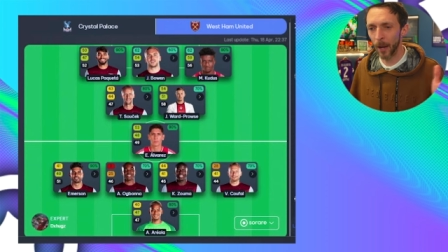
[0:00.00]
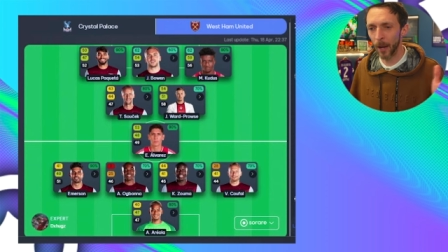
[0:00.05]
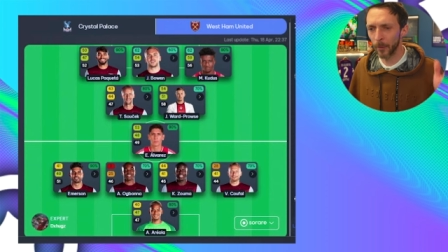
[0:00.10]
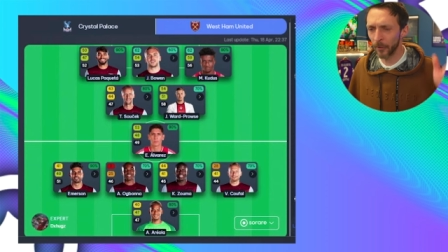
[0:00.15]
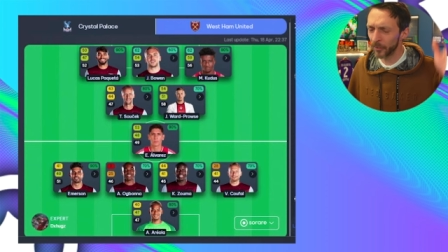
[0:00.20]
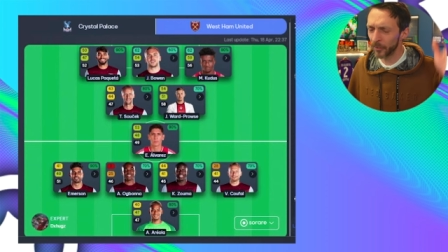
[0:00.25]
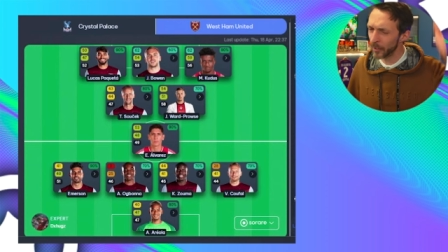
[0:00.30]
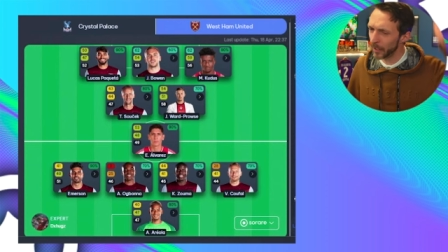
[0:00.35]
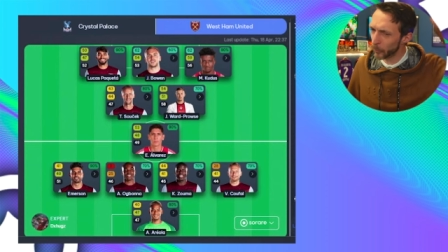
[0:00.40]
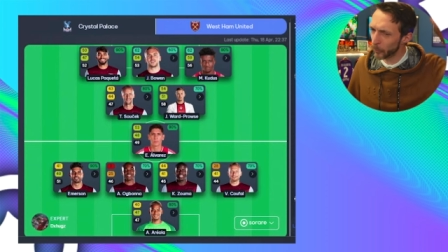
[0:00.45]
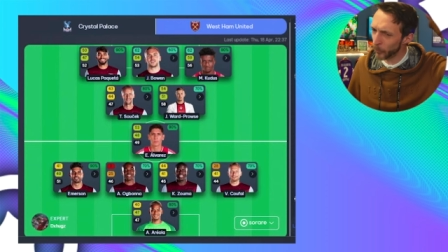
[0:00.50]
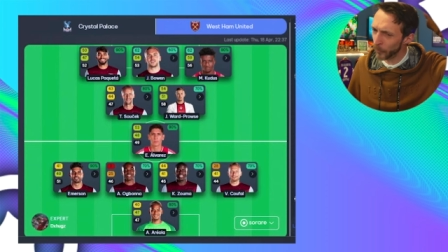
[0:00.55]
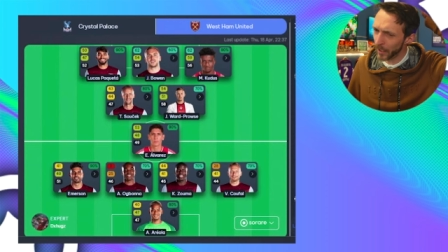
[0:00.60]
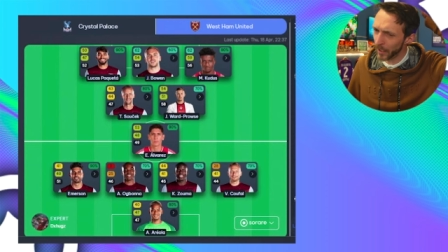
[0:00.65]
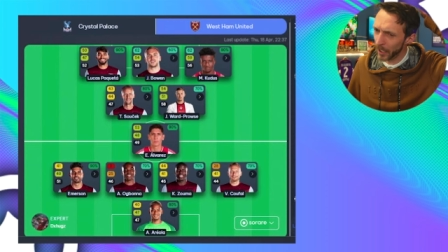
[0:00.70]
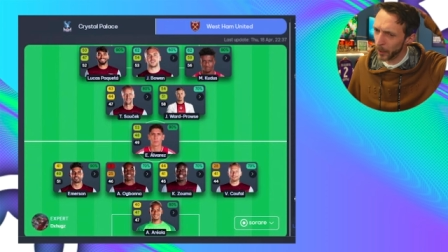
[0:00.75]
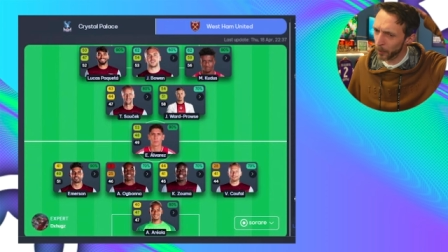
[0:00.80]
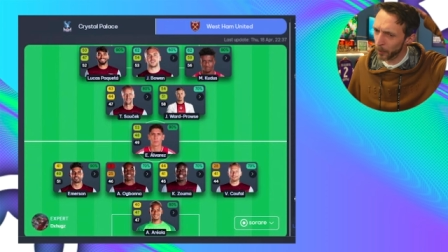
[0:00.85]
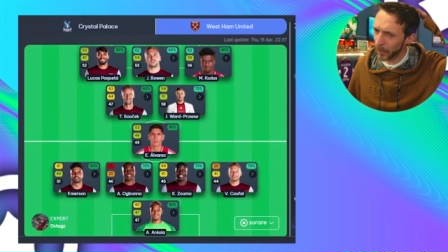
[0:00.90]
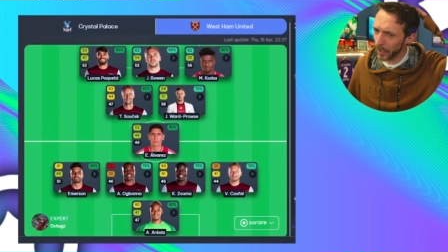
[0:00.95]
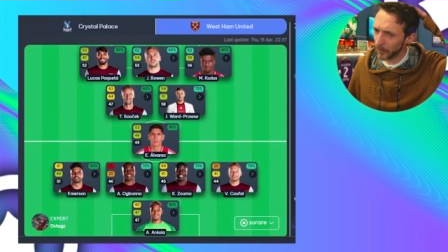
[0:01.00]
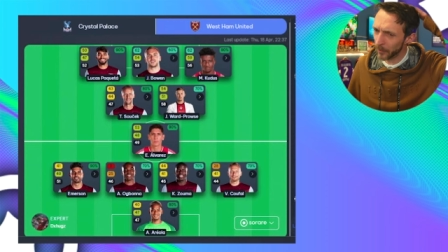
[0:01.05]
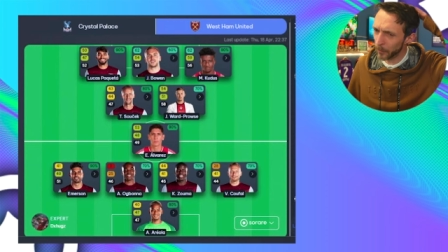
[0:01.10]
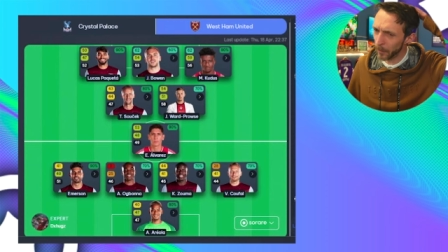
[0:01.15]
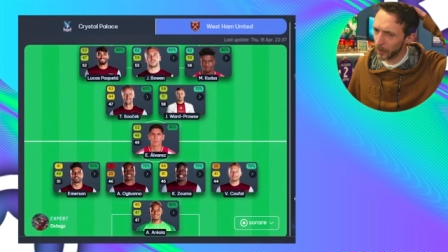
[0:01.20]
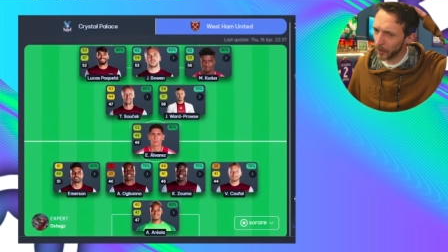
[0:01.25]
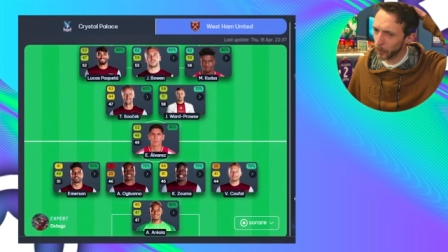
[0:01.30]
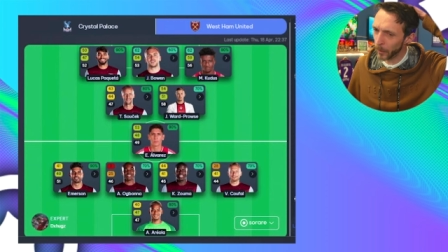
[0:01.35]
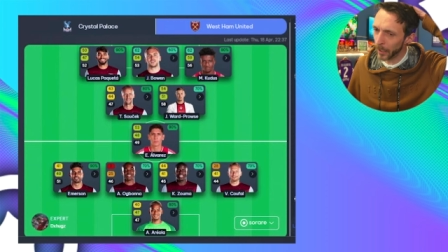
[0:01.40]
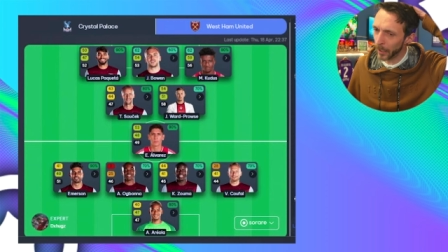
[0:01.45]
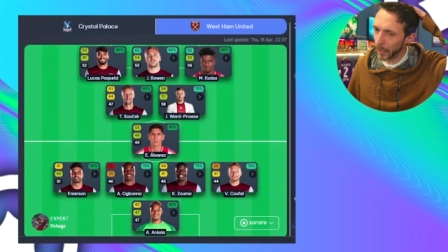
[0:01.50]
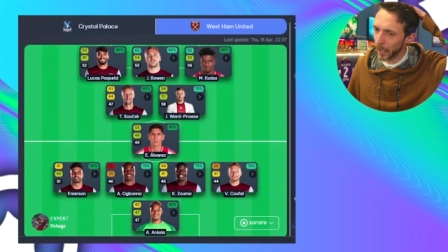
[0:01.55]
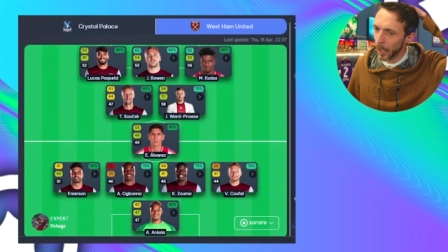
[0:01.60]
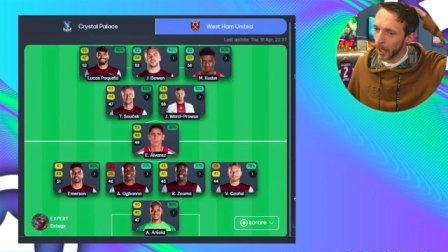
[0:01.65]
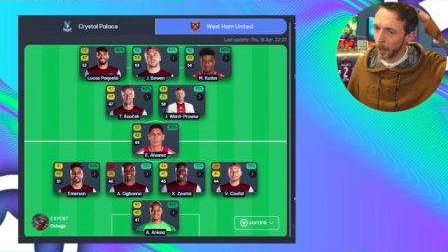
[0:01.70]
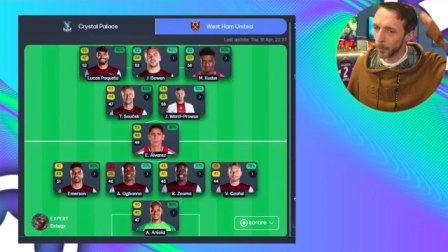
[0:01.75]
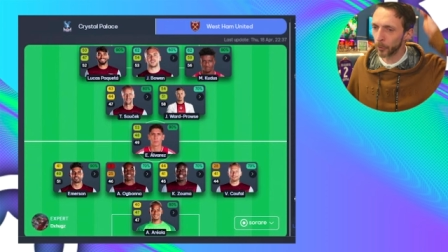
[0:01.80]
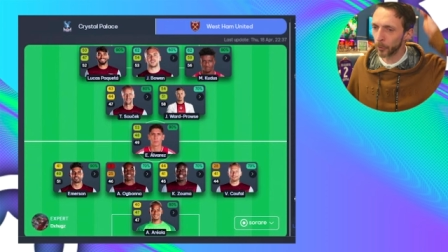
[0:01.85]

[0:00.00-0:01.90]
Emerson, I don't think he played midweek,